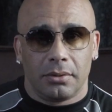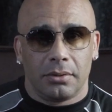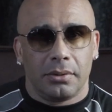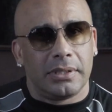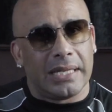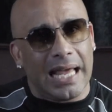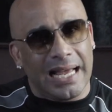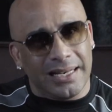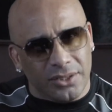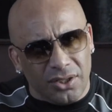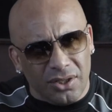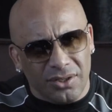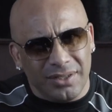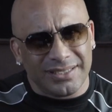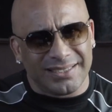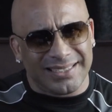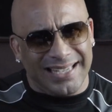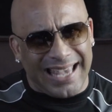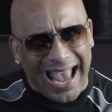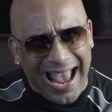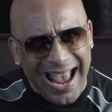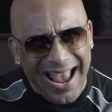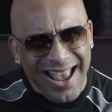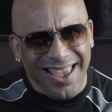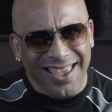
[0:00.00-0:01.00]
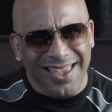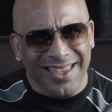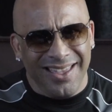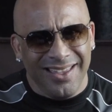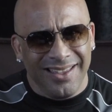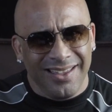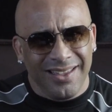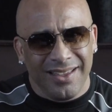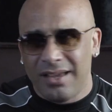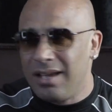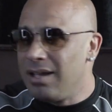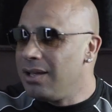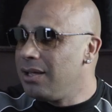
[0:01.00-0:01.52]
That dude is gay?
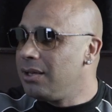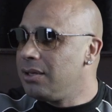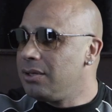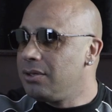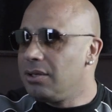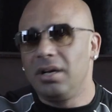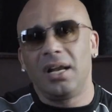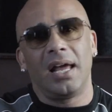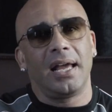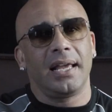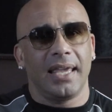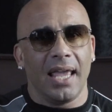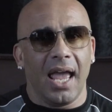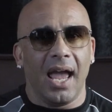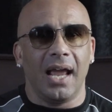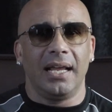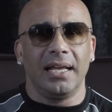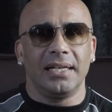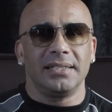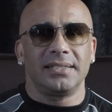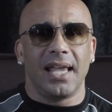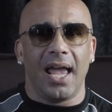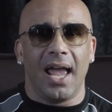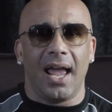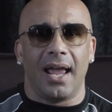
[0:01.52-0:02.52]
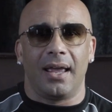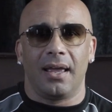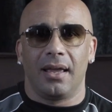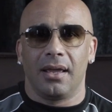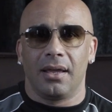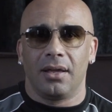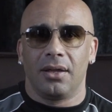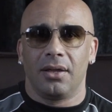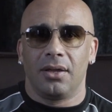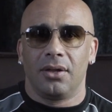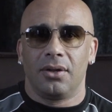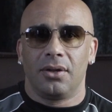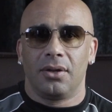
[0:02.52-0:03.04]
They're like, yeah, he's gay.
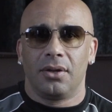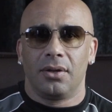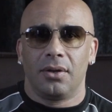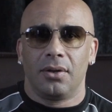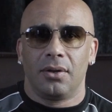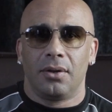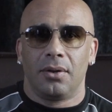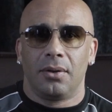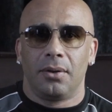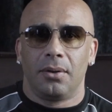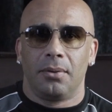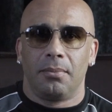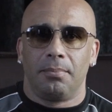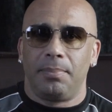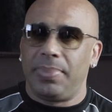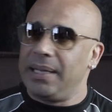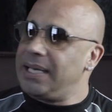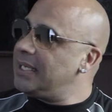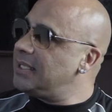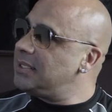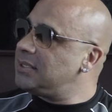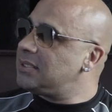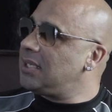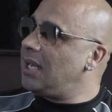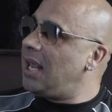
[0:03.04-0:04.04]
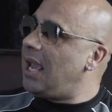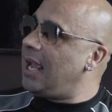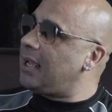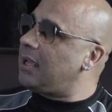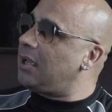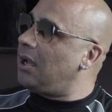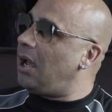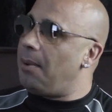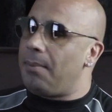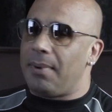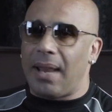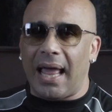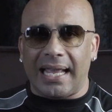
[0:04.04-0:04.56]
But he's like
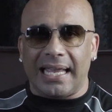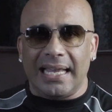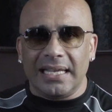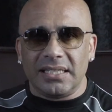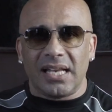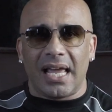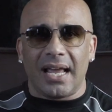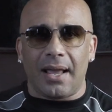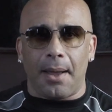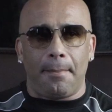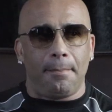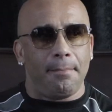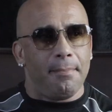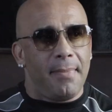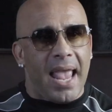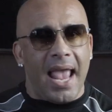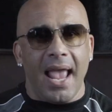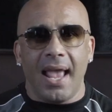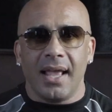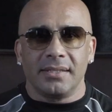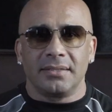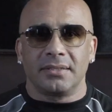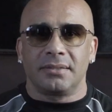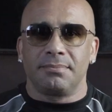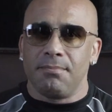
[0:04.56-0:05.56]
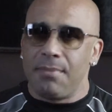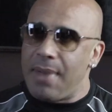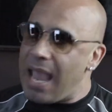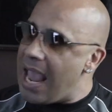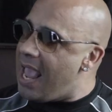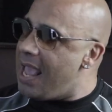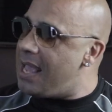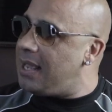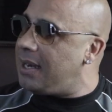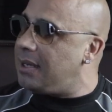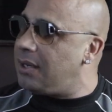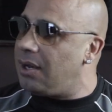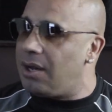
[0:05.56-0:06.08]
he's like a man's
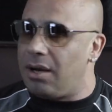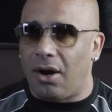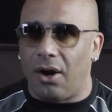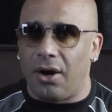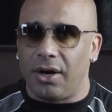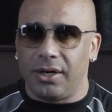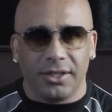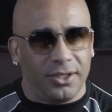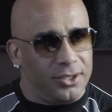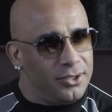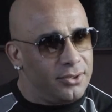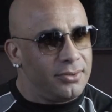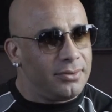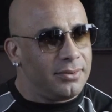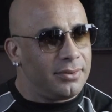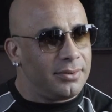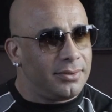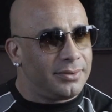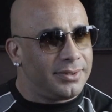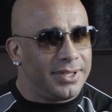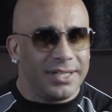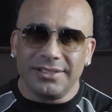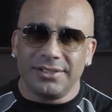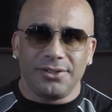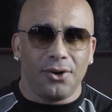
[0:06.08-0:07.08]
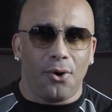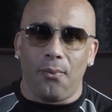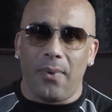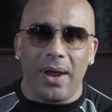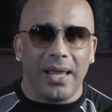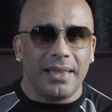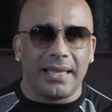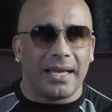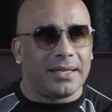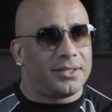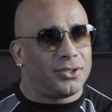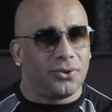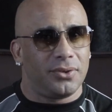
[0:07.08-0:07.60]
man. There's no way
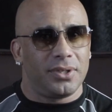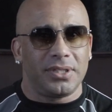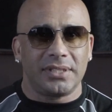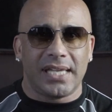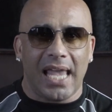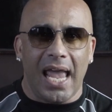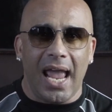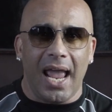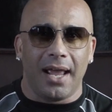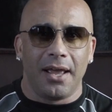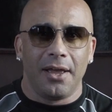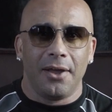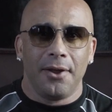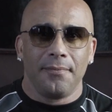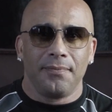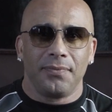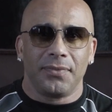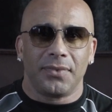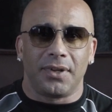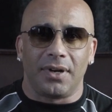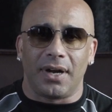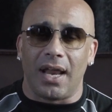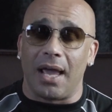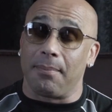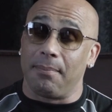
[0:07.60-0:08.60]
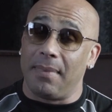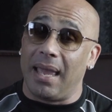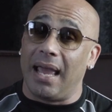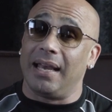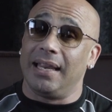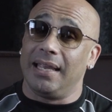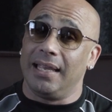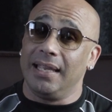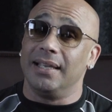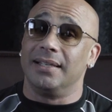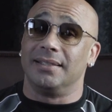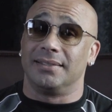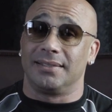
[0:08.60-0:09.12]
that dude is gay. They're like, man,
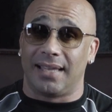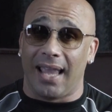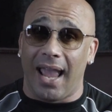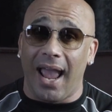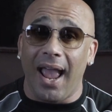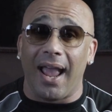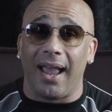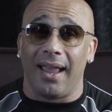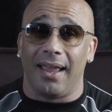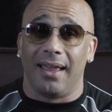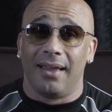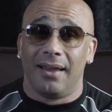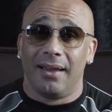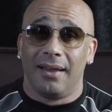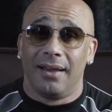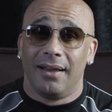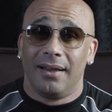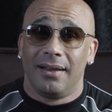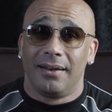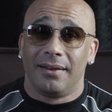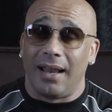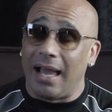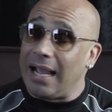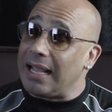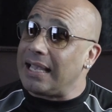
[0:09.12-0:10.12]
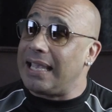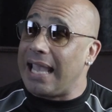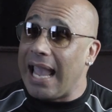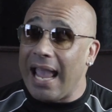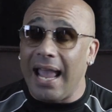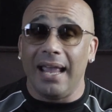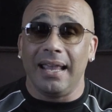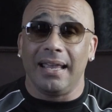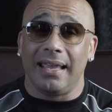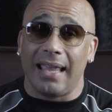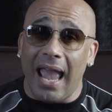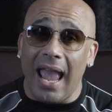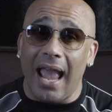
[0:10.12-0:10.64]
he is gay. Like
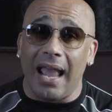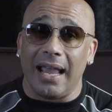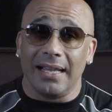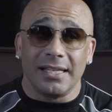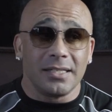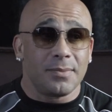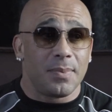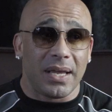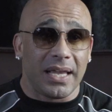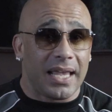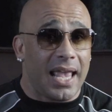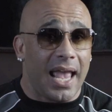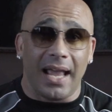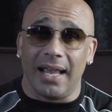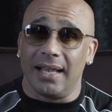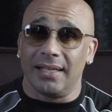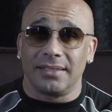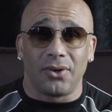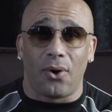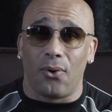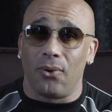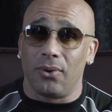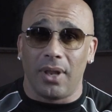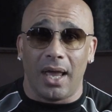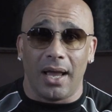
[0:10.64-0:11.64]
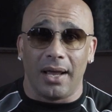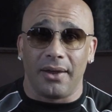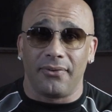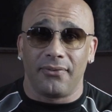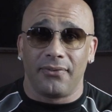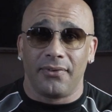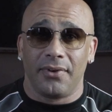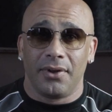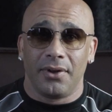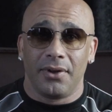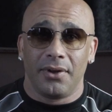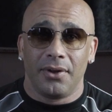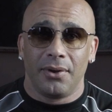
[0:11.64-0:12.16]
gay. He's been gay his whole life.
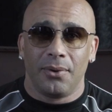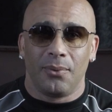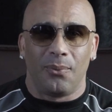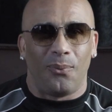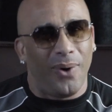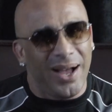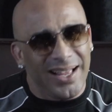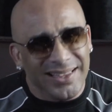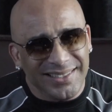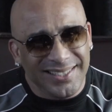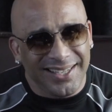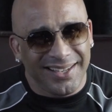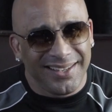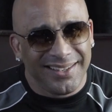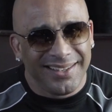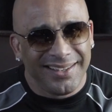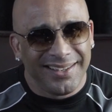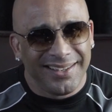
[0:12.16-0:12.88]
What?